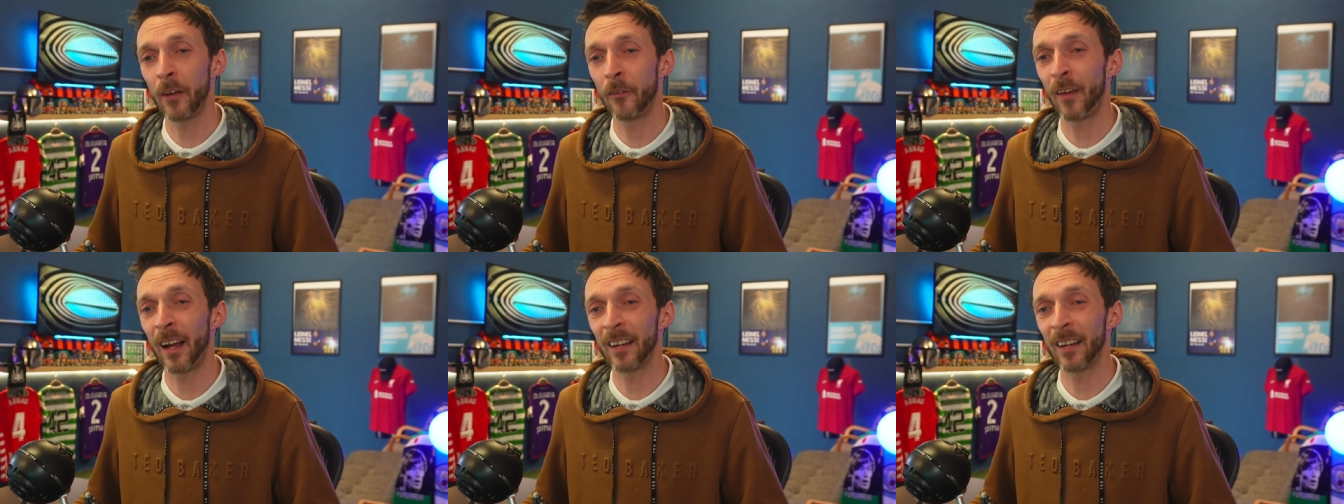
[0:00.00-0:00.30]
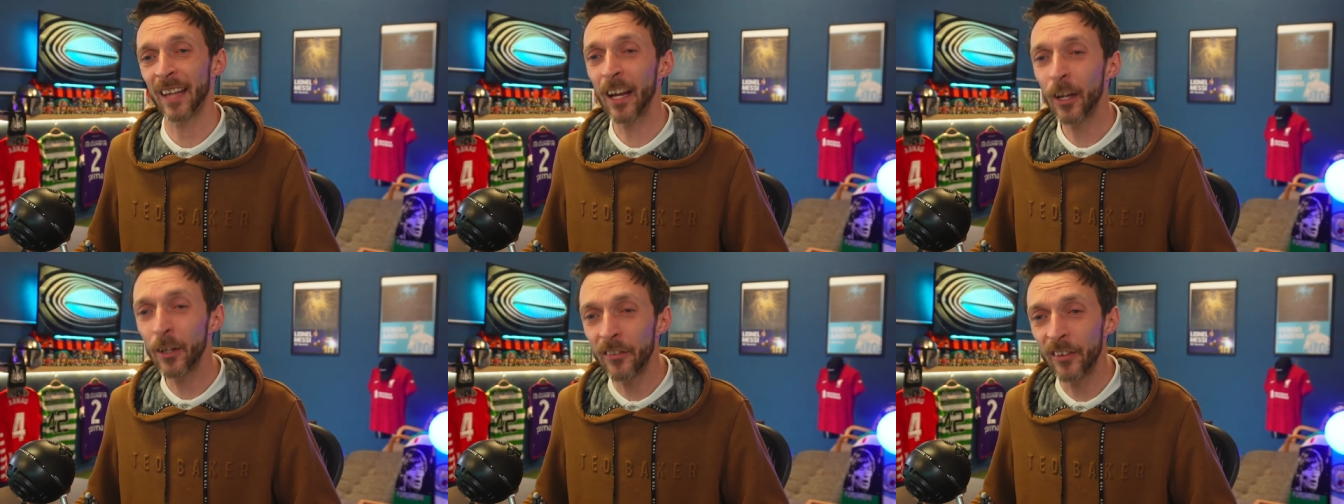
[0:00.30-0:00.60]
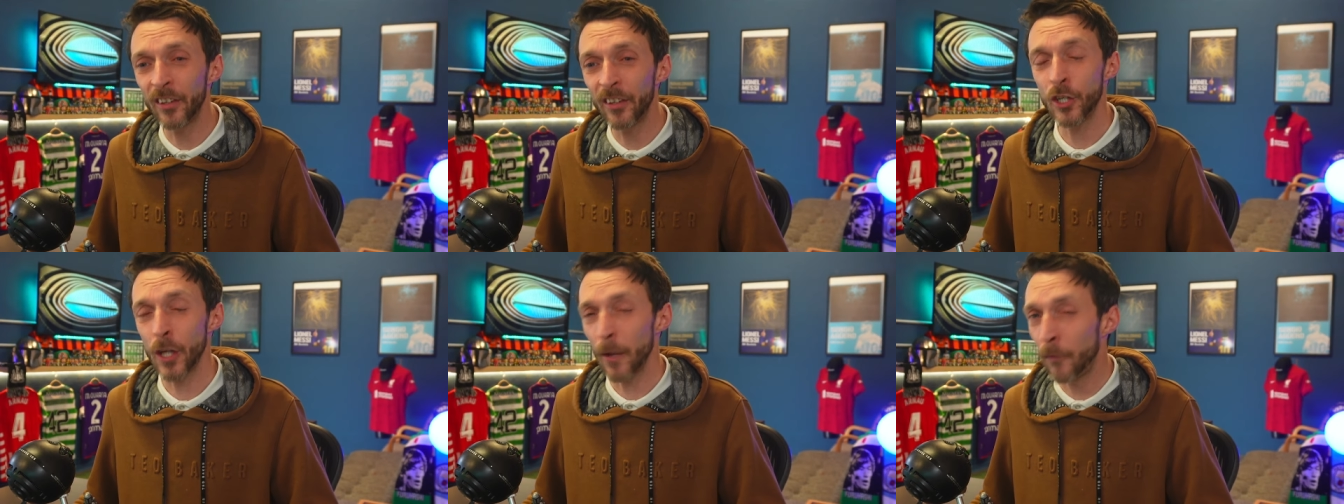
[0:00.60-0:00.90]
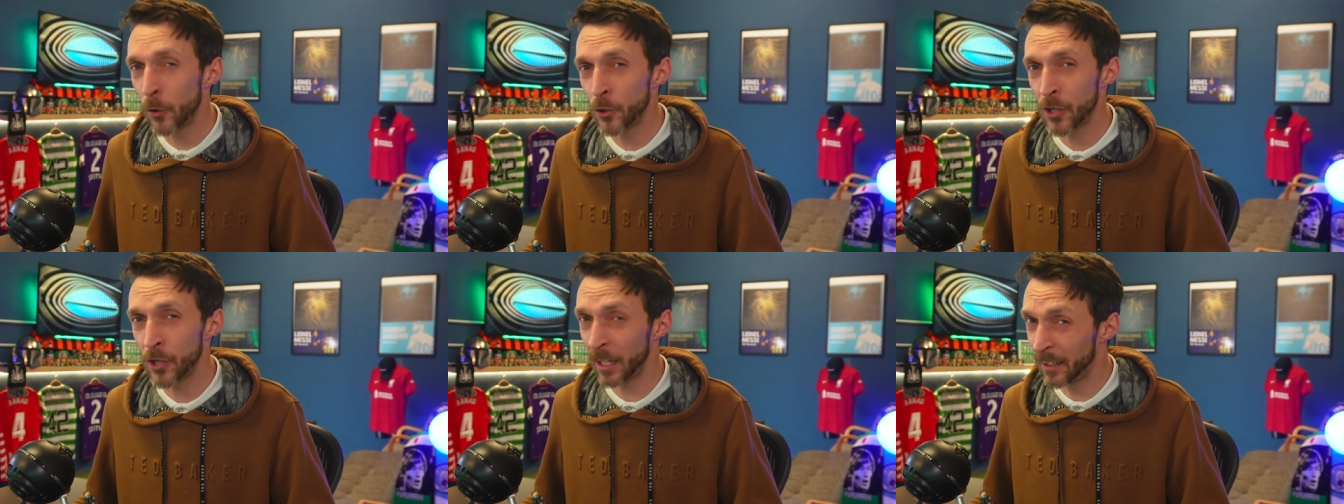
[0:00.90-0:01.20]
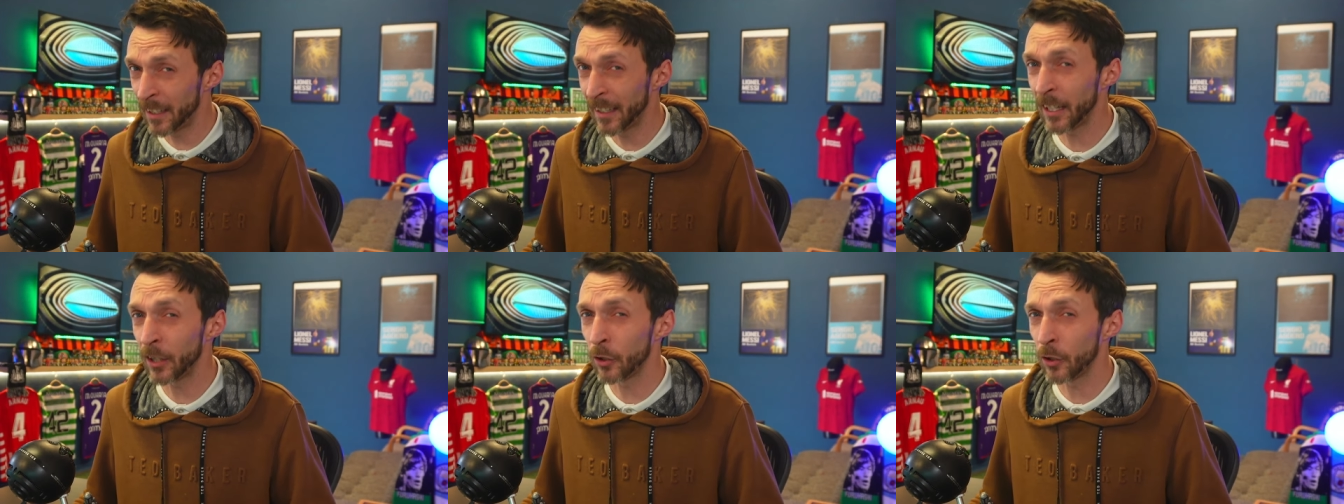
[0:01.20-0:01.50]
In fact, I could see Sheffield
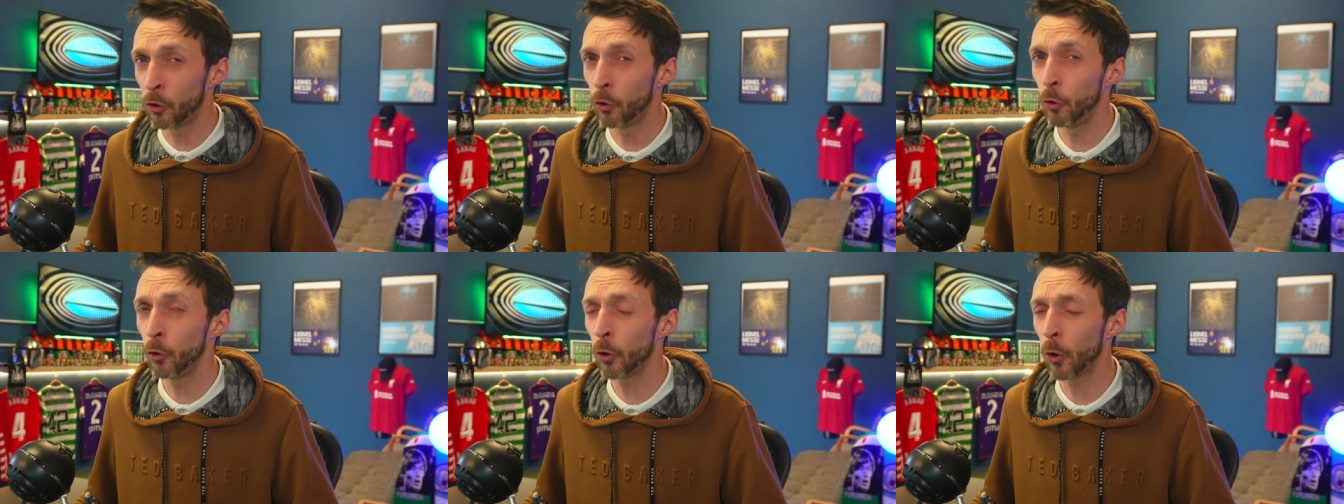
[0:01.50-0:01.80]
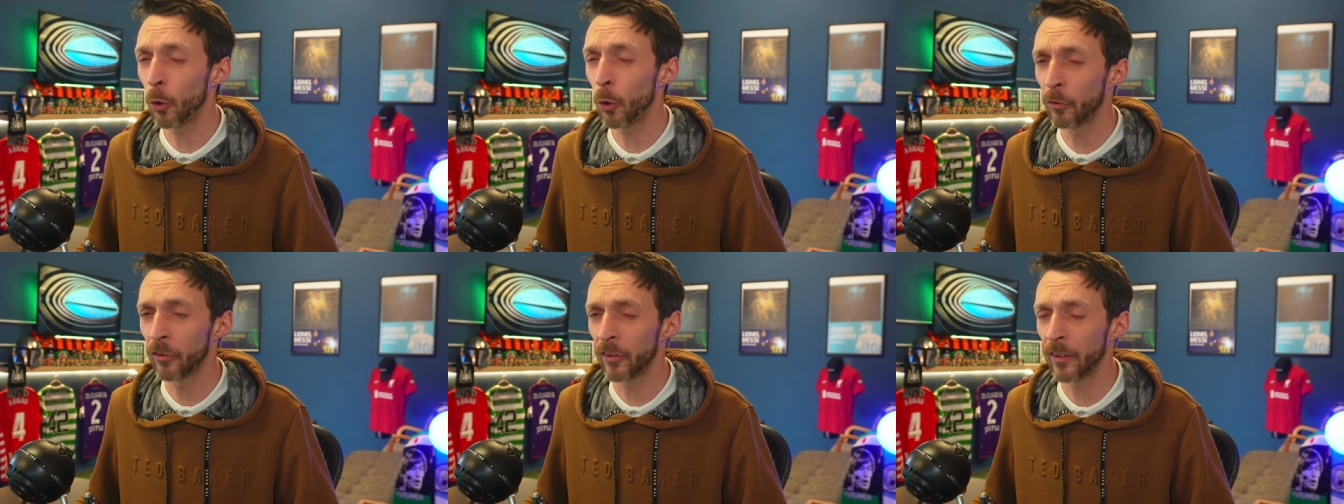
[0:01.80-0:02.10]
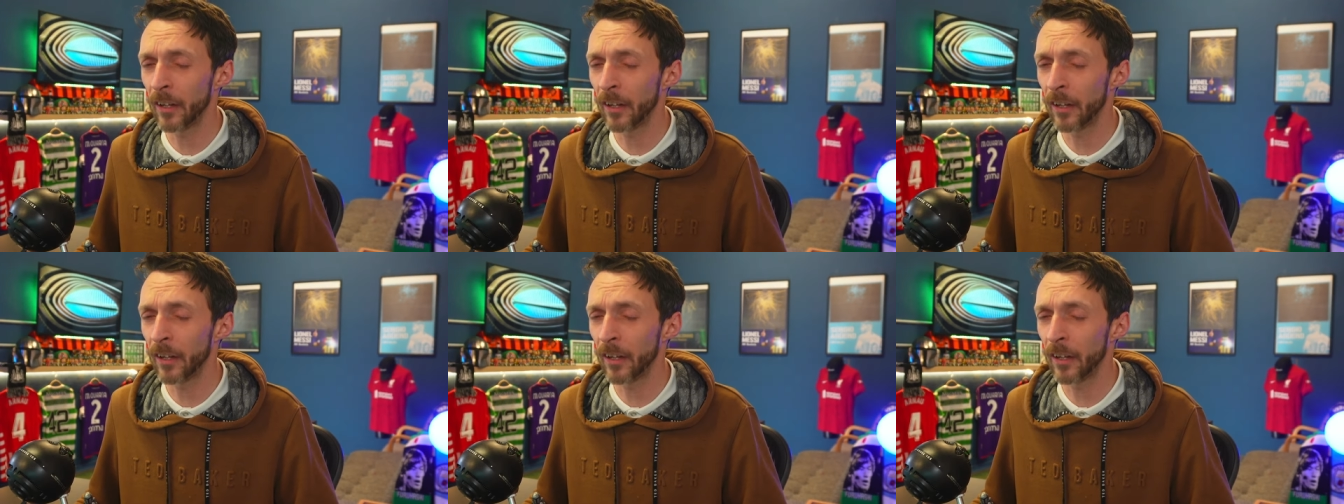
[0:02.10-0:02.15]
United getting two goals